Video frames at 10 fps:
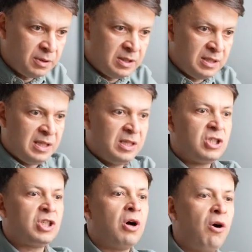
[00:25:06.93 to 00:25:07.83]

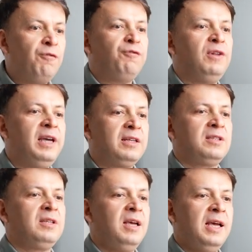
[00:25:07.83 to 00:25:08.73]
this
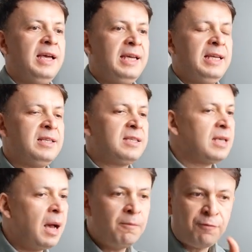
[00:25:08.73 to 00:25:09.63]
conflict in
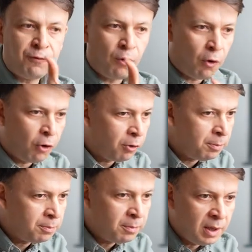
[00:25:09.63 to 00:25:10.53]
some form,